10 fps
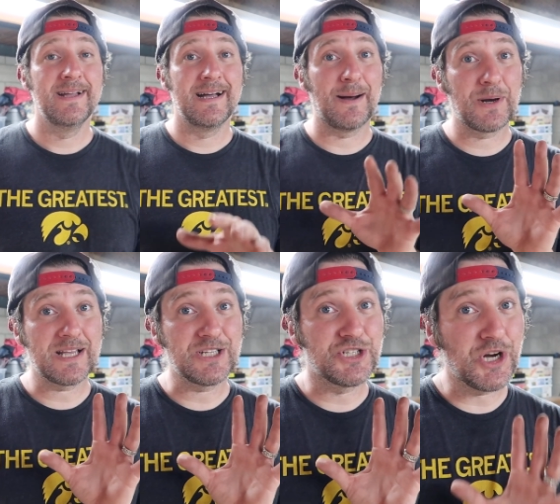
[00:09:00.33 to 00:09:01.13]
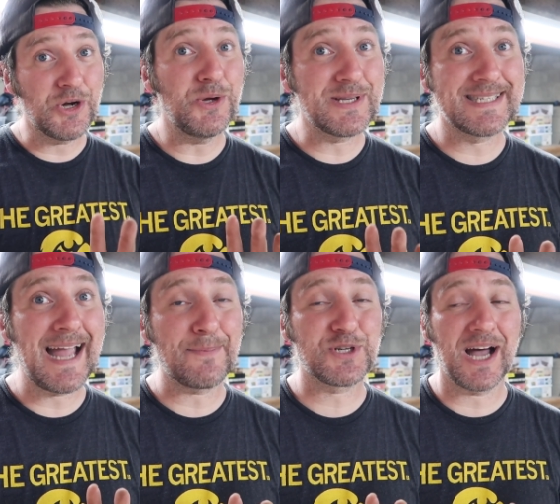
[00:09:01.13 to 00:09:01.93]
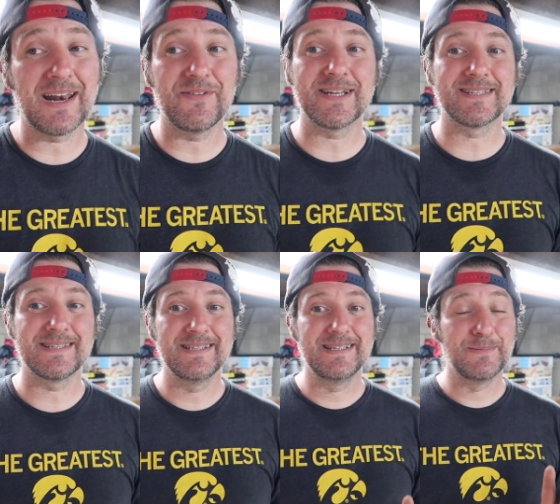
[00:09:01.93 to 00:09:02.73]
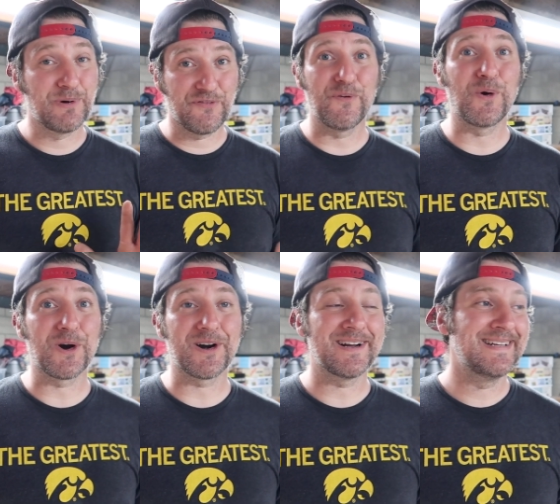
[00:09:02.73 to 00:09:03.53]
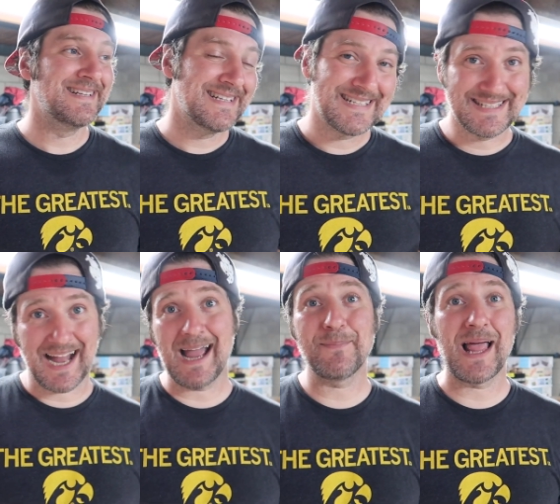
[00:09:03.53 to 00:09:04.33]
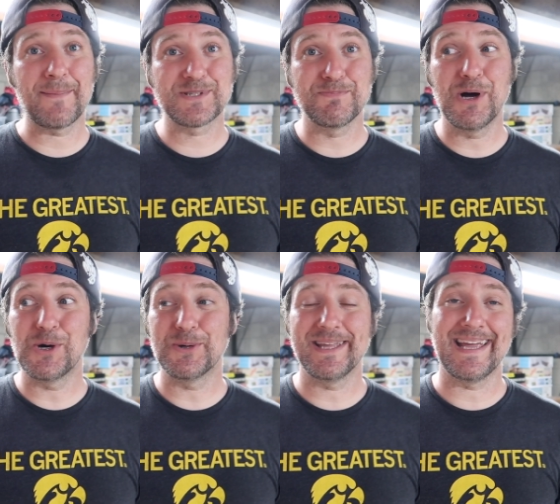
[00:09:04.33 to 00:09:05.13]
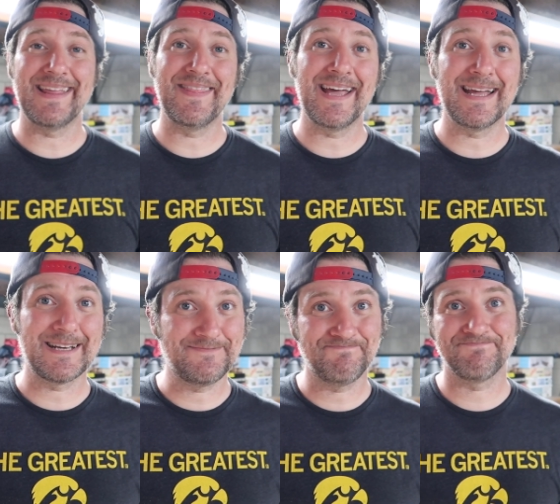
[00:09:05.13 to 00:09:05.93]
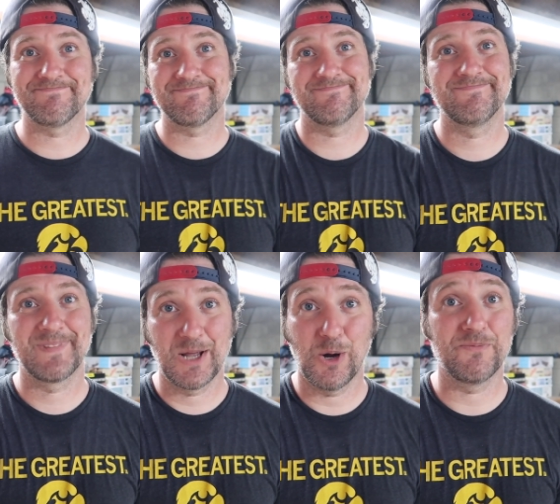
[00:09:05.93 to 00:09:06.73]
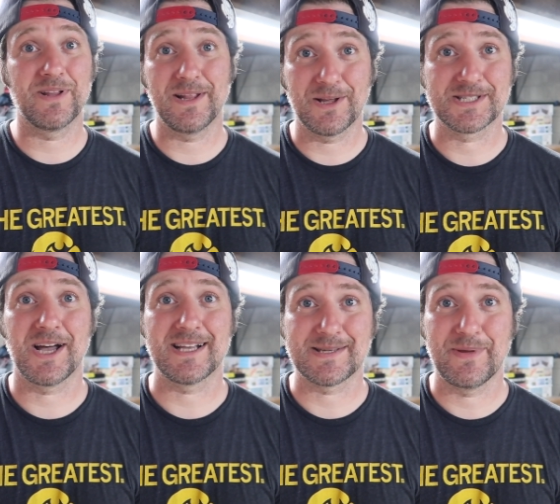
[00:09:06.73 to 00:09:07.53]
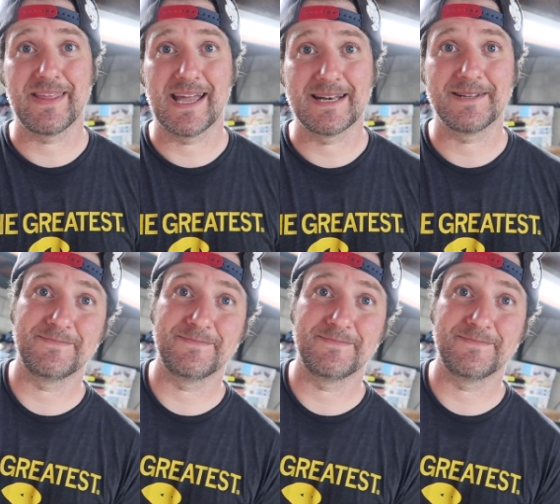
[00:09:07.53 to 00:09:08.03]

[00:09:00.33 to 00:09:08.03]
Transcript: I'm gonna show you a snapshot of it before time-lapse mode, and then hopefully it looks awesome in the end.